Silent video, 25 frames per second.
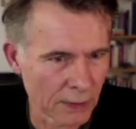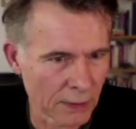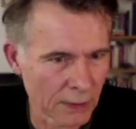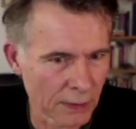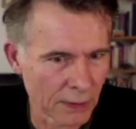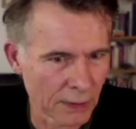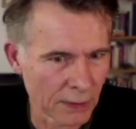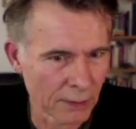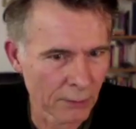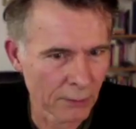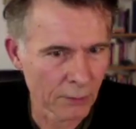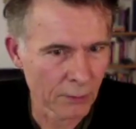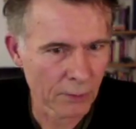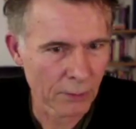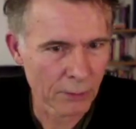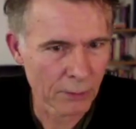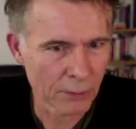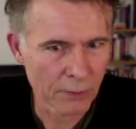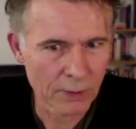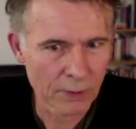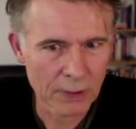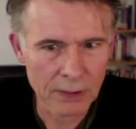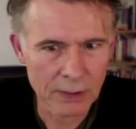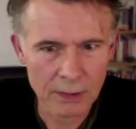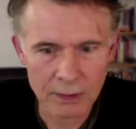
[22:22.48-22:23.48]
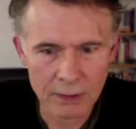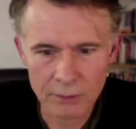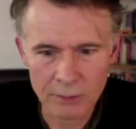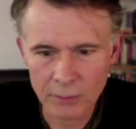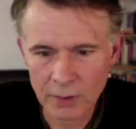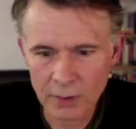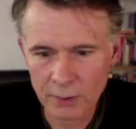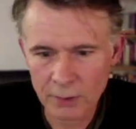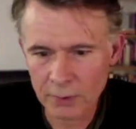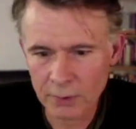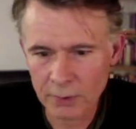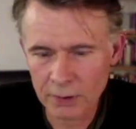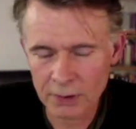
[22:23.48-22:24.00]
I was thinking
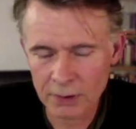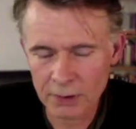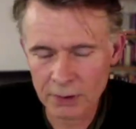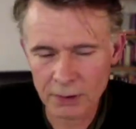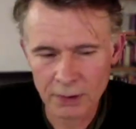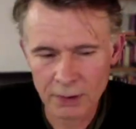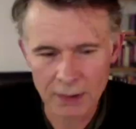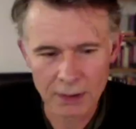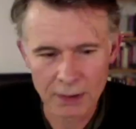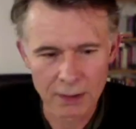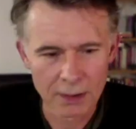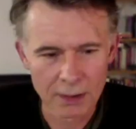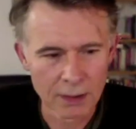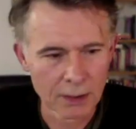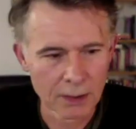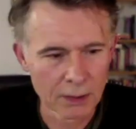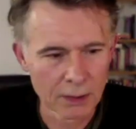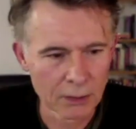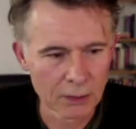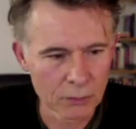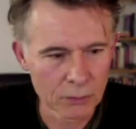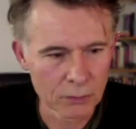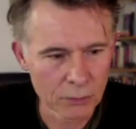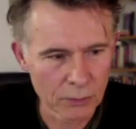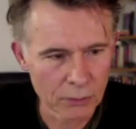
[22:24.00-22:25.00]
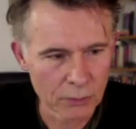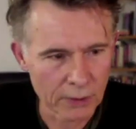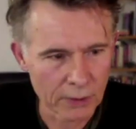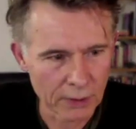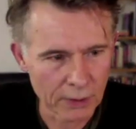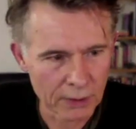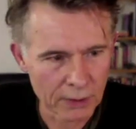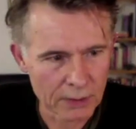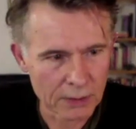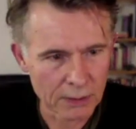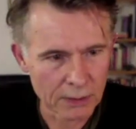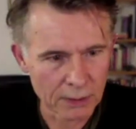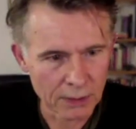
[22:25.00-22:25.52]
maybe to
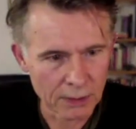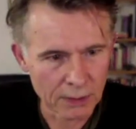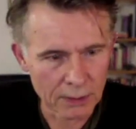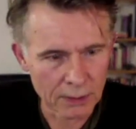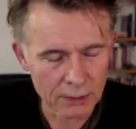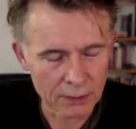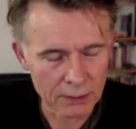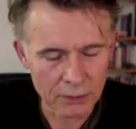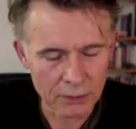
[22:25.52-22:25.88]
explore